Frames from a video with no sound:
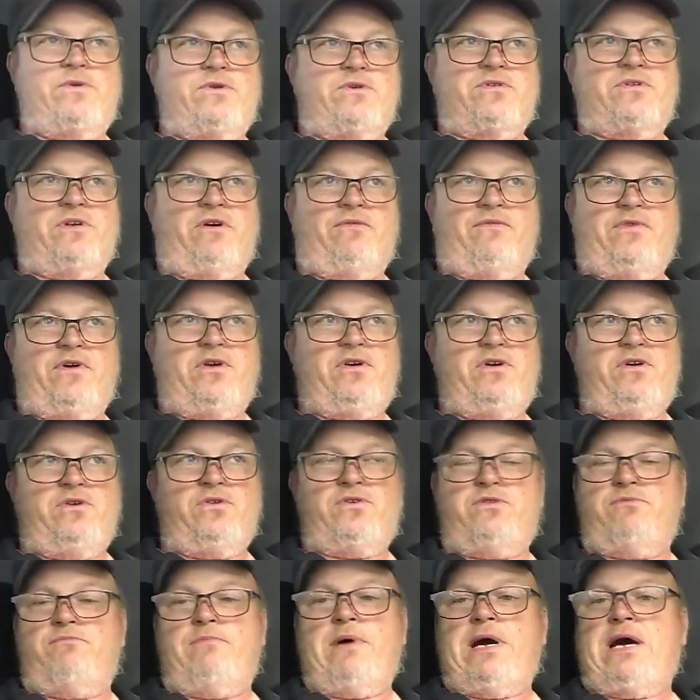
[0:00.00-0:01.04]
yourself a
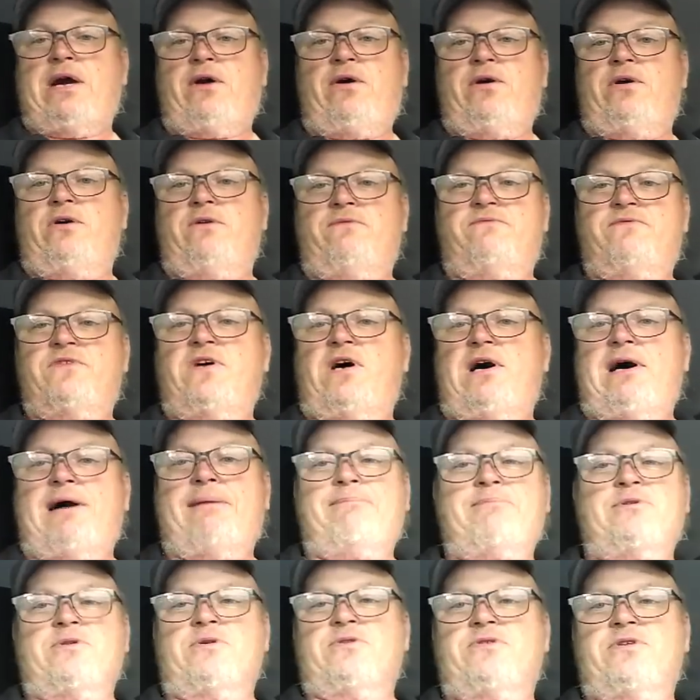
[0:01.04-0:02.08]
huge barrier of
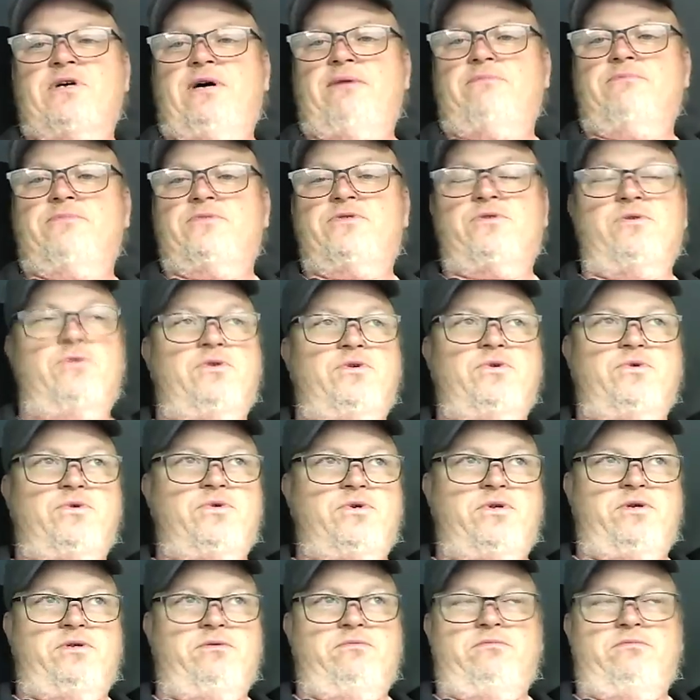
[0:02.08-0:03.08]
tops or something, so you could,